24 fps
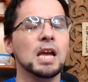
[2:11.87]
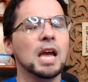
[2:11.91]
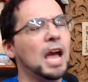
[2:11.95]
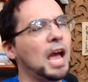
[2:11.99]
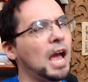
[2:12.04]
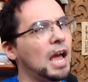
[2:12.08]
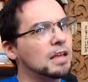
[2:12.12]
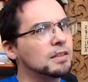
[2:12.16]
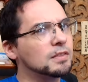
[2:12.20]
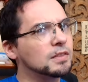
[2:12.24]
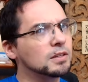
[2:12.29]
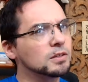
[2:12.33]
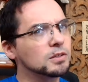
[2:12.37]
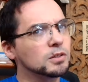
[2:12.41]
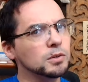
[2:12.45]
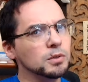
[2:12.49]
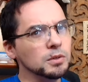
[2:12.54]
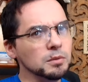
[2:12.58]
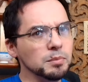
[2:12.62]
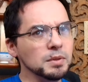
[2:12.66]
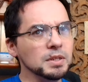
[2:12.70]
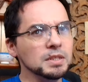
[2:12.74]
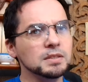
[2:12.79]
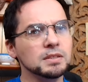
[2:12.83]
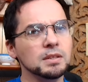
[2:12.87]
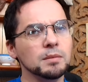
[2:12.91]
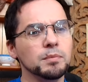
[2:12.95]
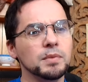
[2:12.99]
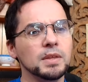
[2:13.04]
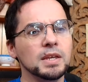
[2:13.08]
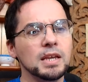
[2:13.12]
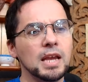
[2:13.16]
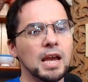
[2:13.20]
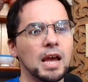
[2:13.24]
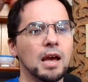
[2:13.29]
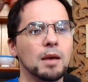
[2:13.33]
And there could be
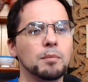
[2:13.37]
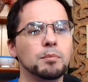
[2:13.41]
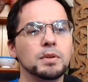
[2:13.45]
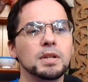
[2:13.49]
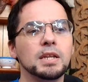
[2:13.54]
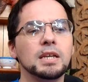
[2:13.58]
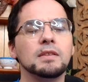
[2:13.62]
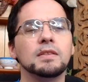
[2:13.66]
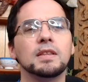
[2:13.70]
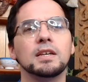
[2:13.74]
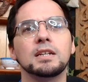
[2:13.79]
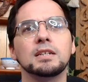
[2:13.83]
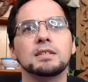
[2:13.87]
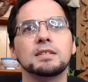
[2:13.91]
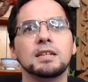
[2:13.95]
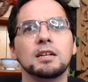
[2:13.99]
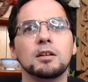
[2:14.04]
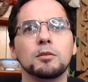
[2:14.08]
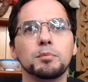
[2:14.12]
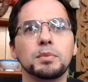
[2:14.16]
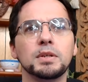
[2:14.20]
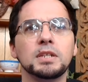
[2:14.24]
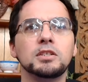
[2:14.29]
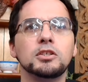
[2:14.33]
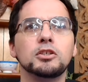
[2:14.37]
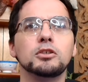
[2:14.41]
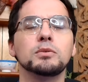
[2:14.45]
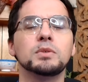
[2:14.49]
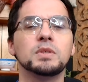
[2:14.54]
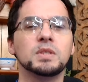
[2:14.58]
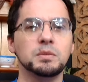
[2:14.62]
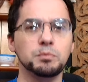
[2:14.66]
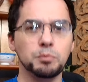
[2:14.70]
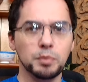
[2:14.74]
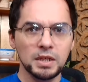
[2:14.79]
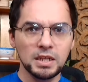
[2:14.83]
something happening that is helping to
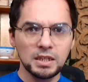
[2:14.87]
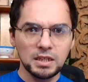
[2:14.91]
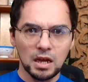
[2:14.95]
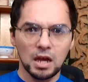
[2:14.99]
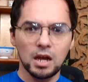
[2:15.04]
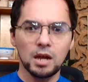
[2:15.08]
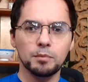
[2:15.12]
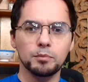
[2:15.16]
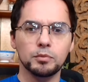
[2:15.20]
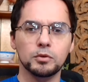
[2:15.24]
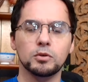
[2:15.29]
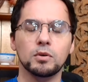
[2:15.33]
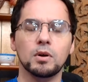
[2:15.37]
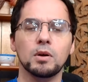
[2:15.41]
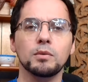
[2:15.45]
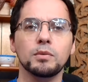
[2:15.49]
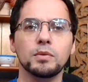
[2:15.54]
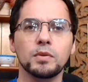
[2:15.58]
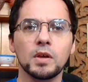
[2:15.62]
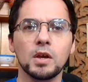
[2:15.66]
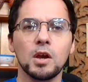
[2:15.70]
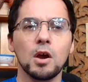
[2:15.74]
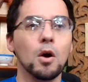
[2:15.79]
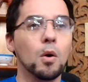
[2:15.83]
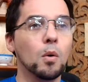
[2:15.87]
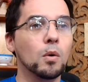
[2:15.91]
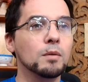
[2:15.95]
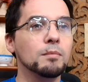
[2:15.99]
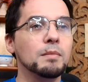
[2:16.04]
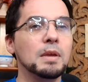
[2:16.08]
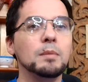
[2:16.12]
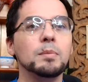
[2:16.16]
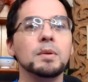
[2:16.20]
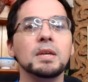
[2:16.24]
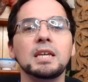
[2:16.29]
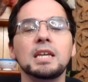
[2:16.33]
speed up growth or
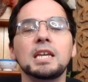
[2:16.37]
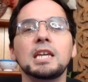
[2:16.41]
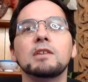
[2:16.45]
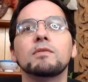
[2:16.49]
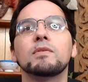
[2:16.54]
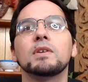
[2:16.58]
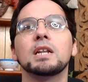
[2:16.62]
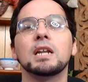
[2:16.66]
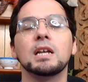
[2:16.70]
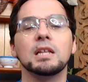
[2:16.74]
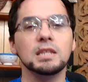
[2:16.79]
maybe even